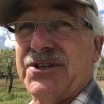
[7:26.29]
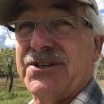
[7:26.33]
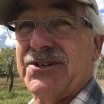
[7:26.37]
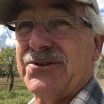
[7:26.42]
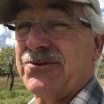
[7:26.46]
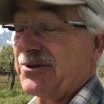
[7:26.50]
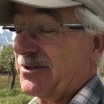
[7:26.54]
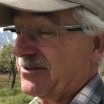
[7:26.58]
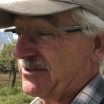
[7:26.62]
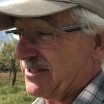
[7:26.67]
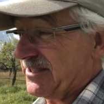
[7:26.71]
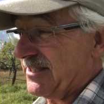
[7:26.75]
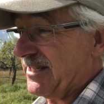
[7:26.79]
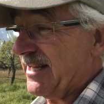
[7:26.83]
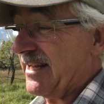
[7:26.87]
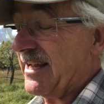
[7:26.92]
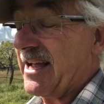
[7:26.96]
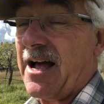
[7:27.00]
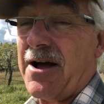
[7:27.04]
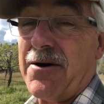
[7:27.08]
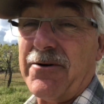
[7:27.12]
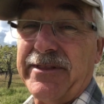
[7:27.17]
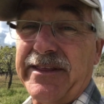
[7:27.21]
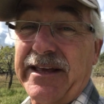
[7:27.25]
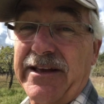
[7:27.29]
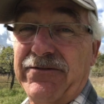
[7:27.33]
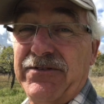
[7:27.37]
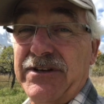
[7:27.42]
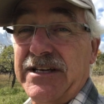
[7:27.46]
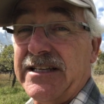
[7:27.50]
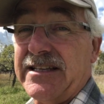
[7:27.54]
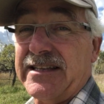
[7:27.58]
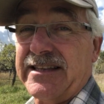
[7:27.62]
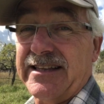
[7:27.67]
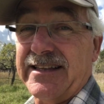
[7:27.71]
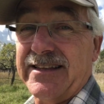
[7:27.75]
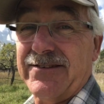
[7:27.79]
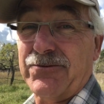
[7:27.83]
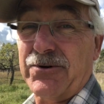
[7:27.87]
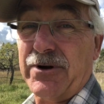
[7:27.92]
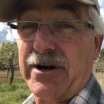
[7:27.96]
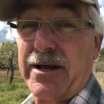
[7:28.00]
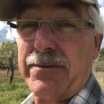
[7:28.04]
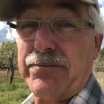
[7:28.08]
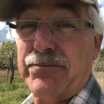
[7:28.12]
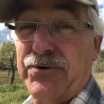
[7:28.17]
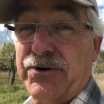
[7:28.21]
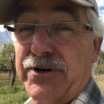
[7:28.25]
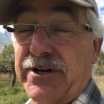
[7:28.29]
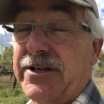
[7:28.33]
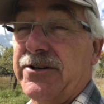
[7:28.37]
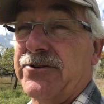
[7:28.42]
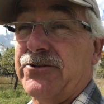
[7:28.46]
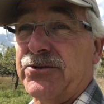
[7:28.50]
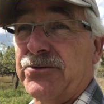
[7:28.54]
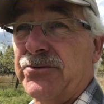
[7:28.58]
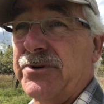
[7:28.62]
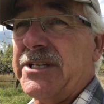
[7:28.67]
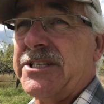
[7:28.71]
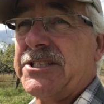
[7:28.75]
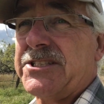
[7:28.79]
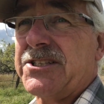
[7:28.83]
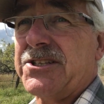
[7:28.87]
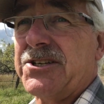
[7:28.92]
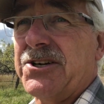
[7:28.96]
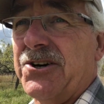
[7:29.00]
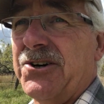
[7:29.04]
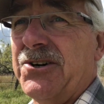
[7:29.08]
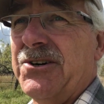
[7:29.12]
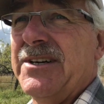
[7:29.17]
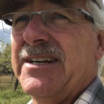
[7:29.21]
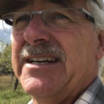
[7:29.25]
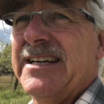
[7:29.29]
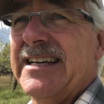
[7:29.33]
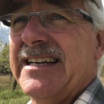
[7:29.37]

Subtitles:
Well, seeing how they've eaten what I put in 2 weeks ago,